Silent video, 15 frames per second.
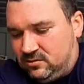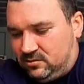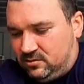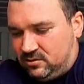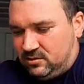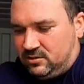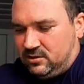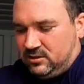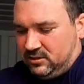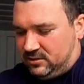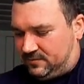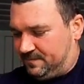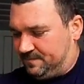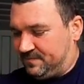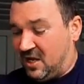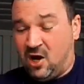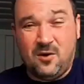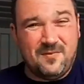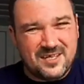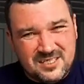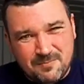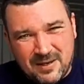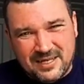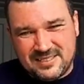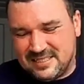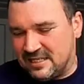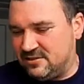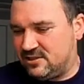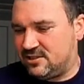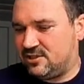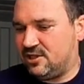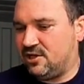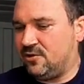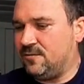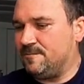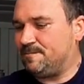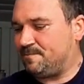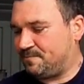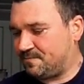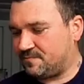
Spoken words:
I hope this makes sense to you.